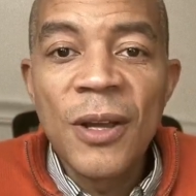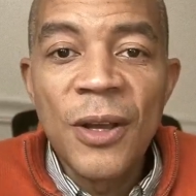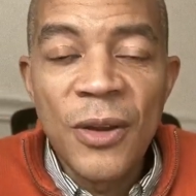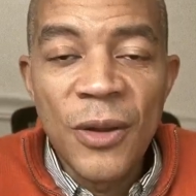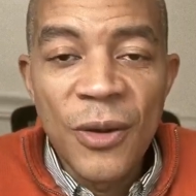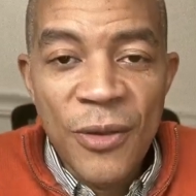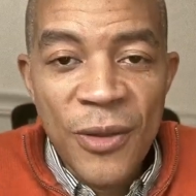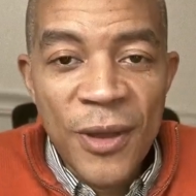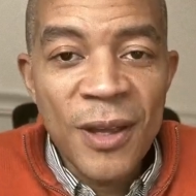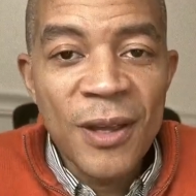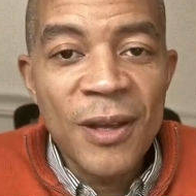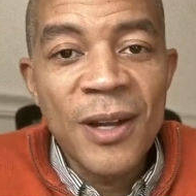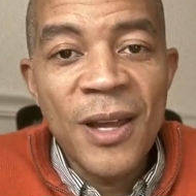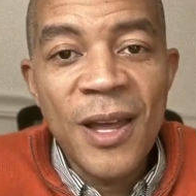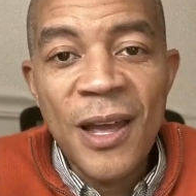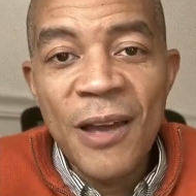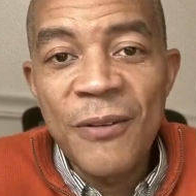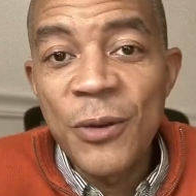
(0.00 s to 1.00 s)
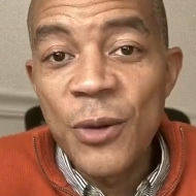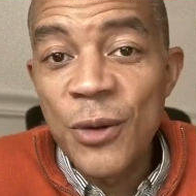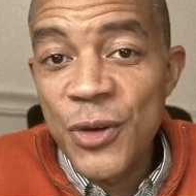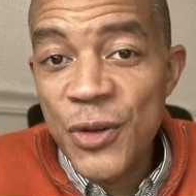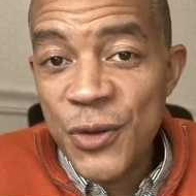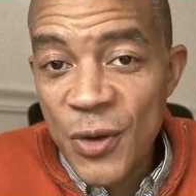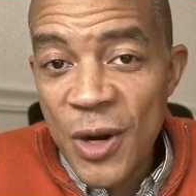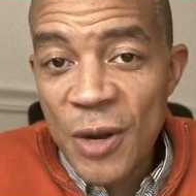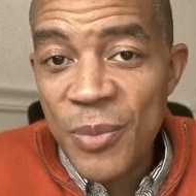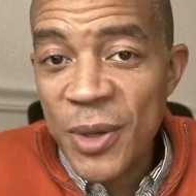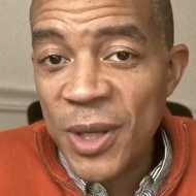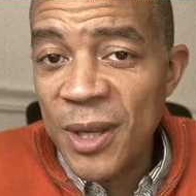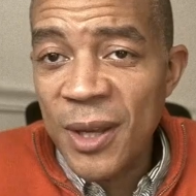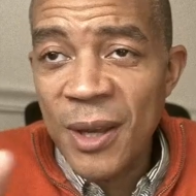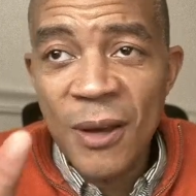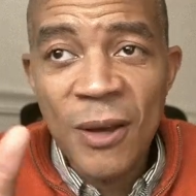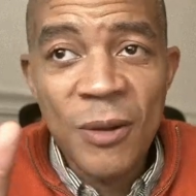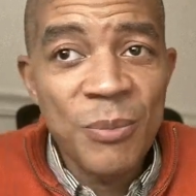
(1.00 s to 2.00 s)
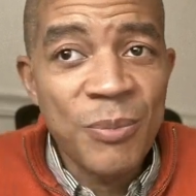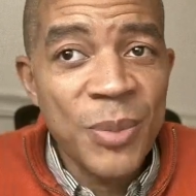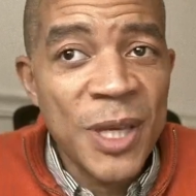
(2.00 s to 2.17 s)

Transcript: you're then going to have your Stripe account,